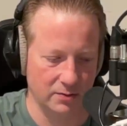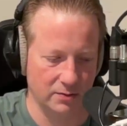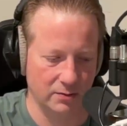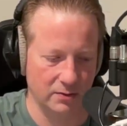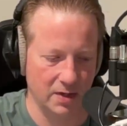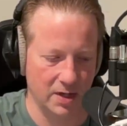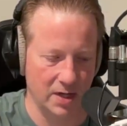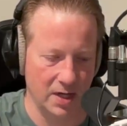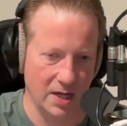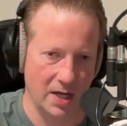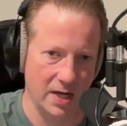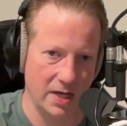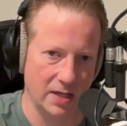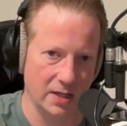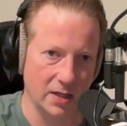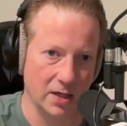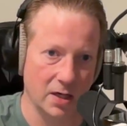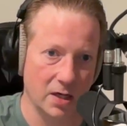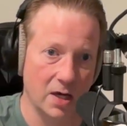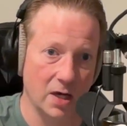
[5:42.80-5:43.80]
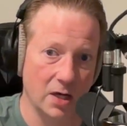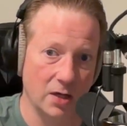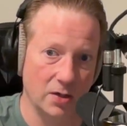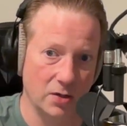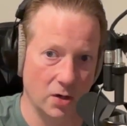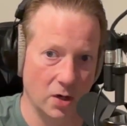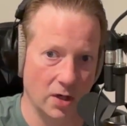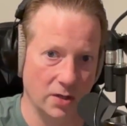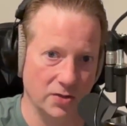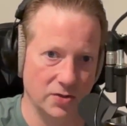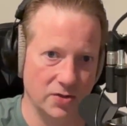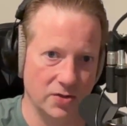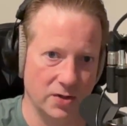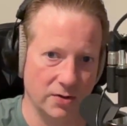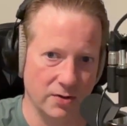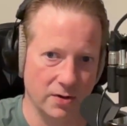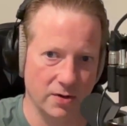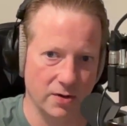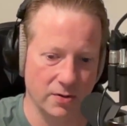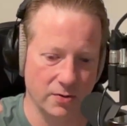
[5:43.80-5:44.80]
a
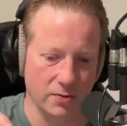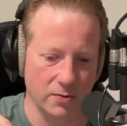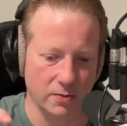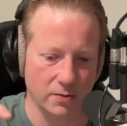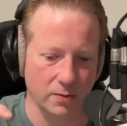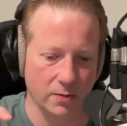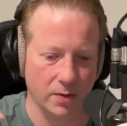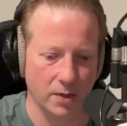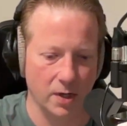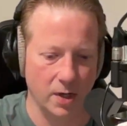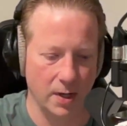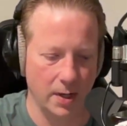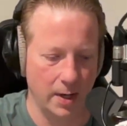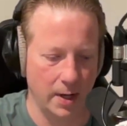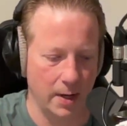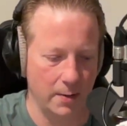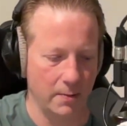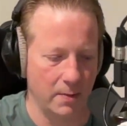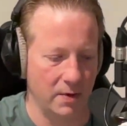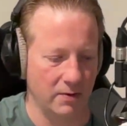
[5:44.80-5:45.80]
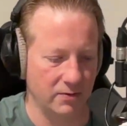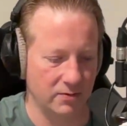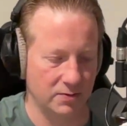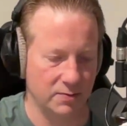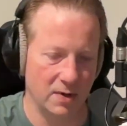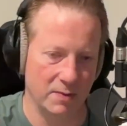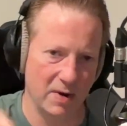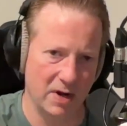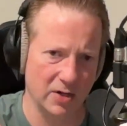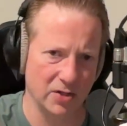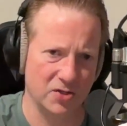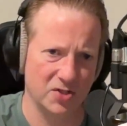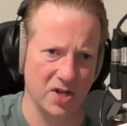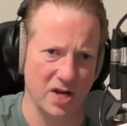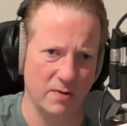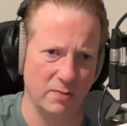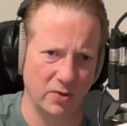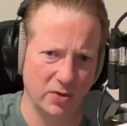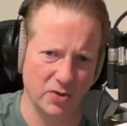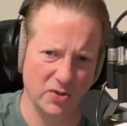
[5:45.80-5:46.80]
non-zero amount of
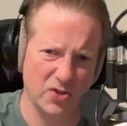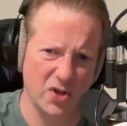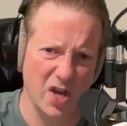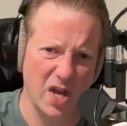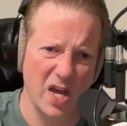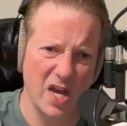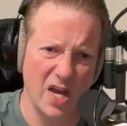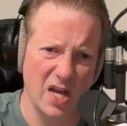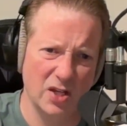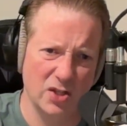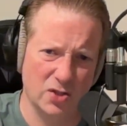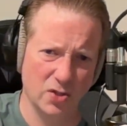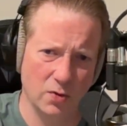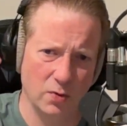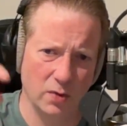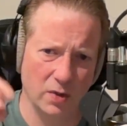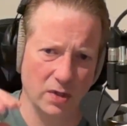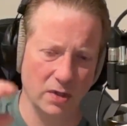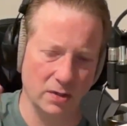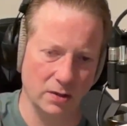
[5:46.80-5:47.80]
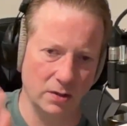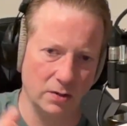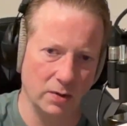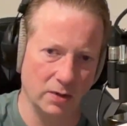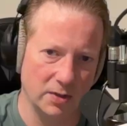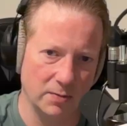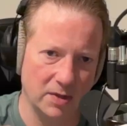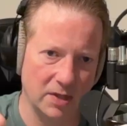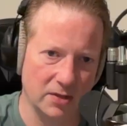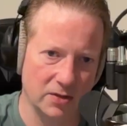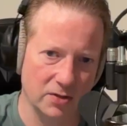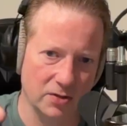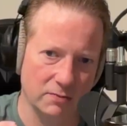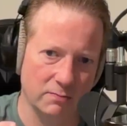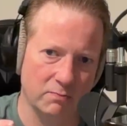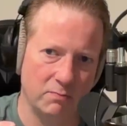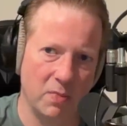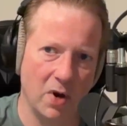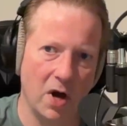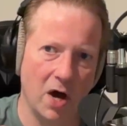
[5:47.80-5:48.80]
samples. So you end up getting this
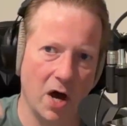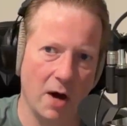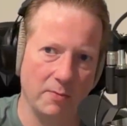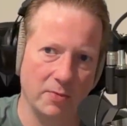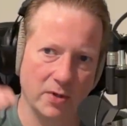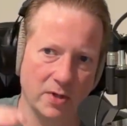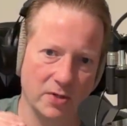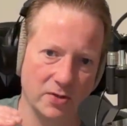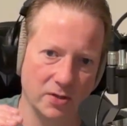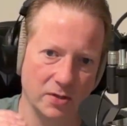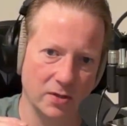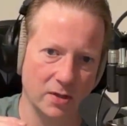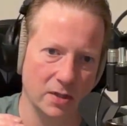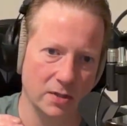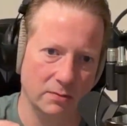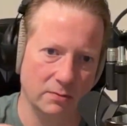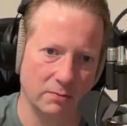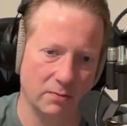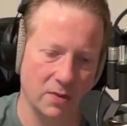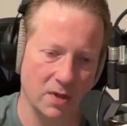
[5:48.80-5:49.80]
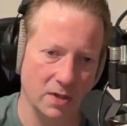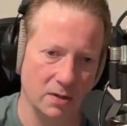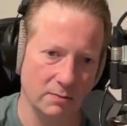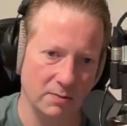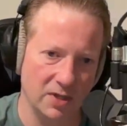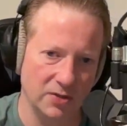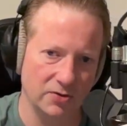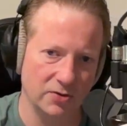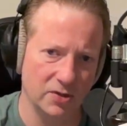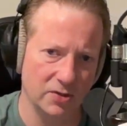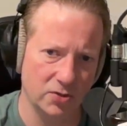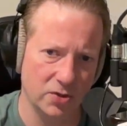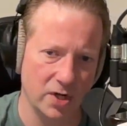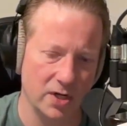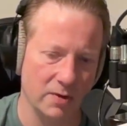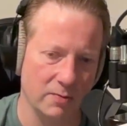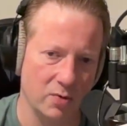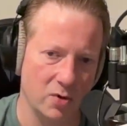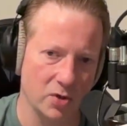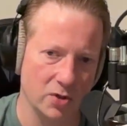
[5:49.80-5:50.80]
pop because it basically is trying to
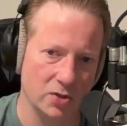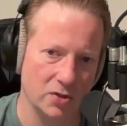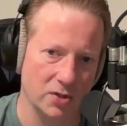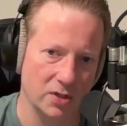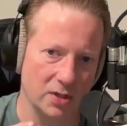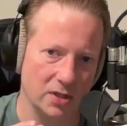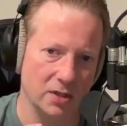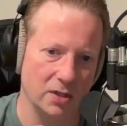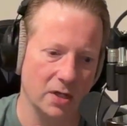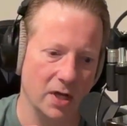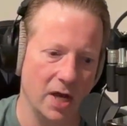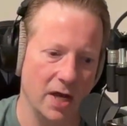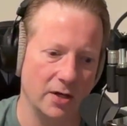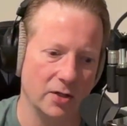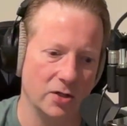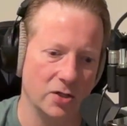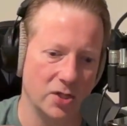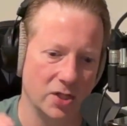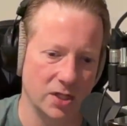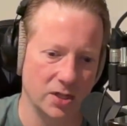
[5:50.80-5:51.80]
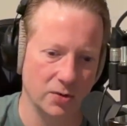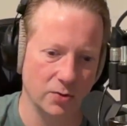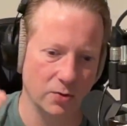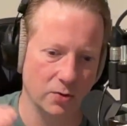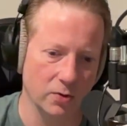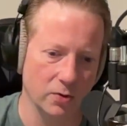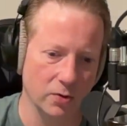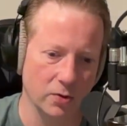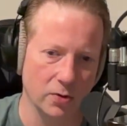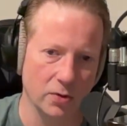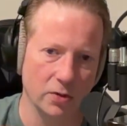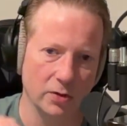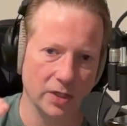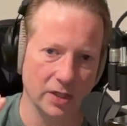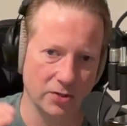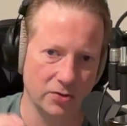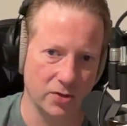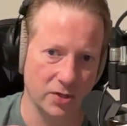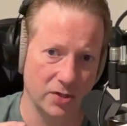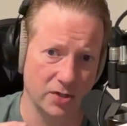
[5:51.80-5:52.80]
push the energy or
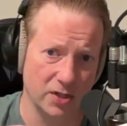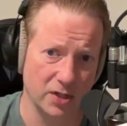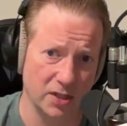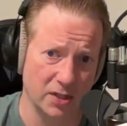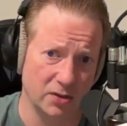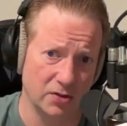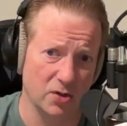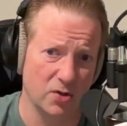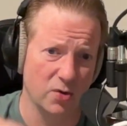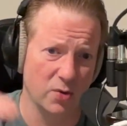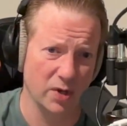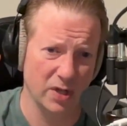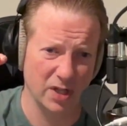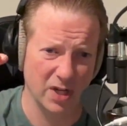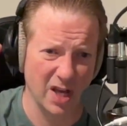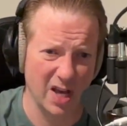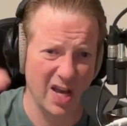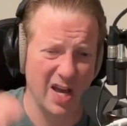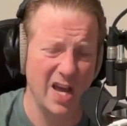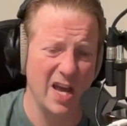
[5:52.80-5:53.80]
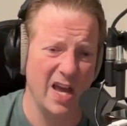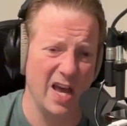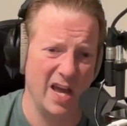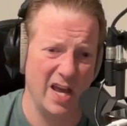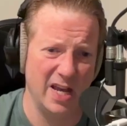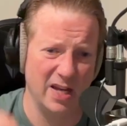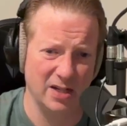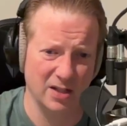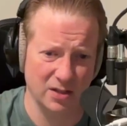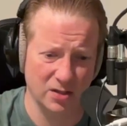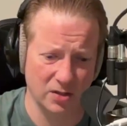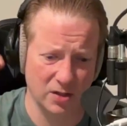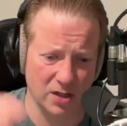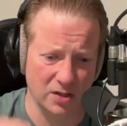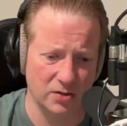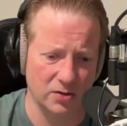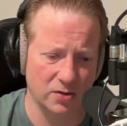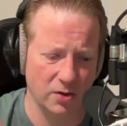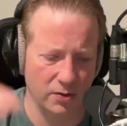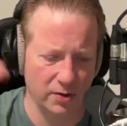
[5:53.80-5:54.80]
electricity to it, and
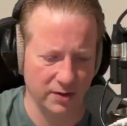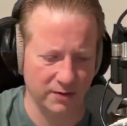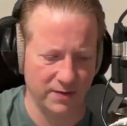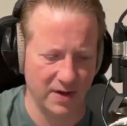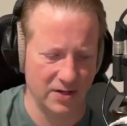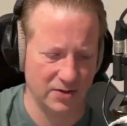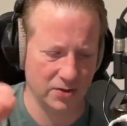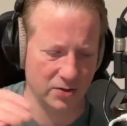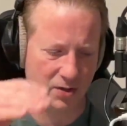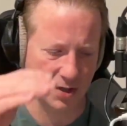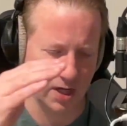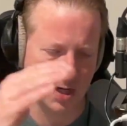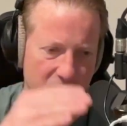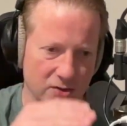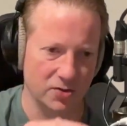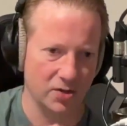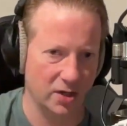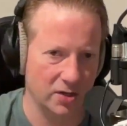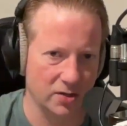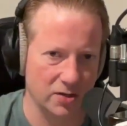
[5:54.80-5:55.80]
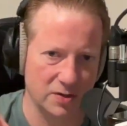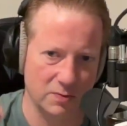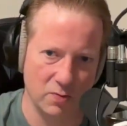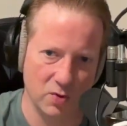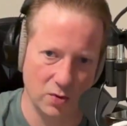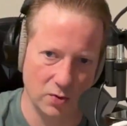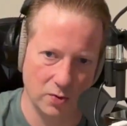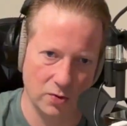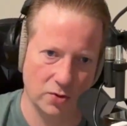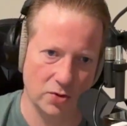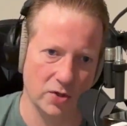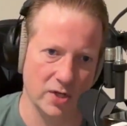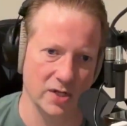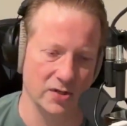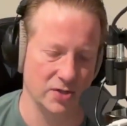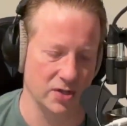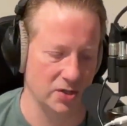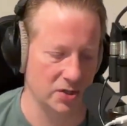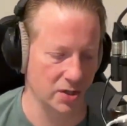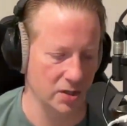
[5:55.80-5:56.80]
it's going faster than it can. It's not a smooth
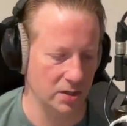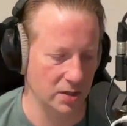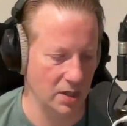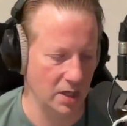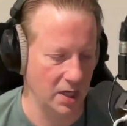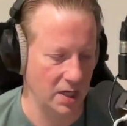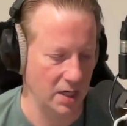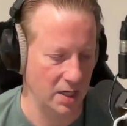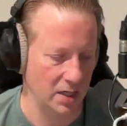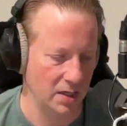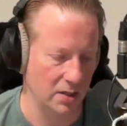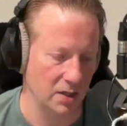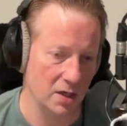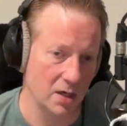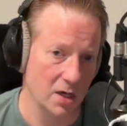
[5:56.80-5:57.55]
transition, and